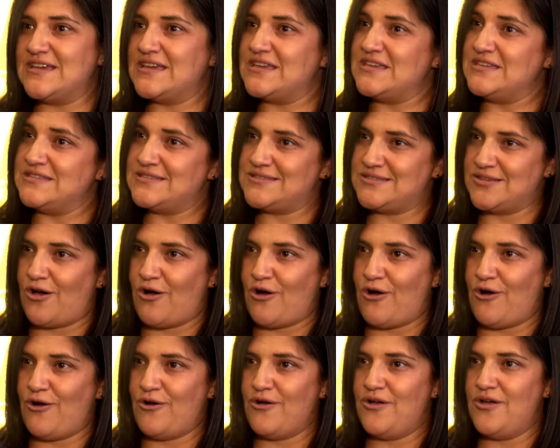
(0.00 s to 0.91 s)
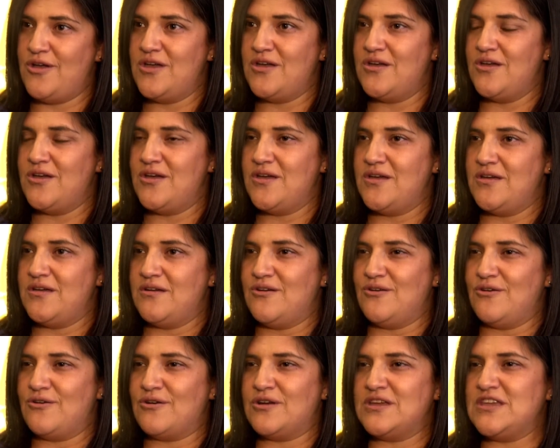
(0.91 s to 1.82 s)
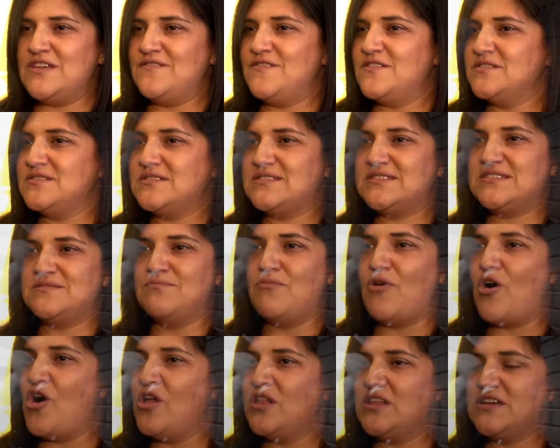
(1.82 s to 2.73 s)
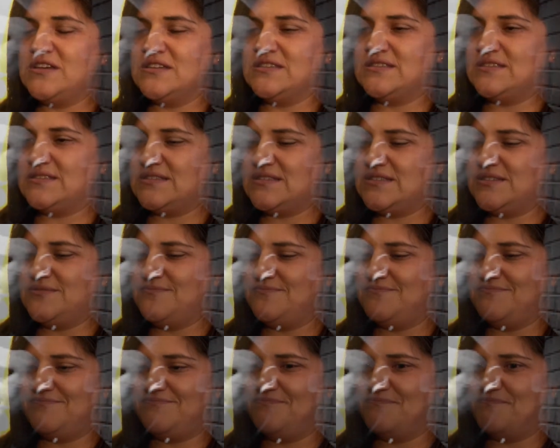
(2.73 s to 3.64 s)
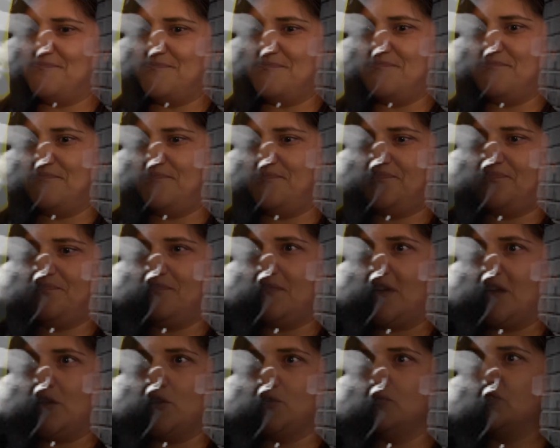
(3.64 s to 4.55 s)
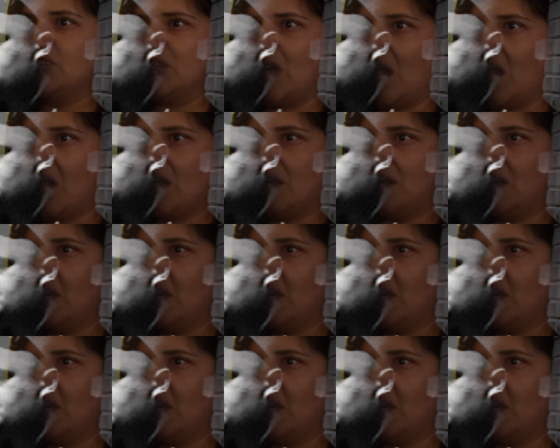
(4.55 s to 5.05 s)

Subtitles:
that he saw, or even the smallest minutia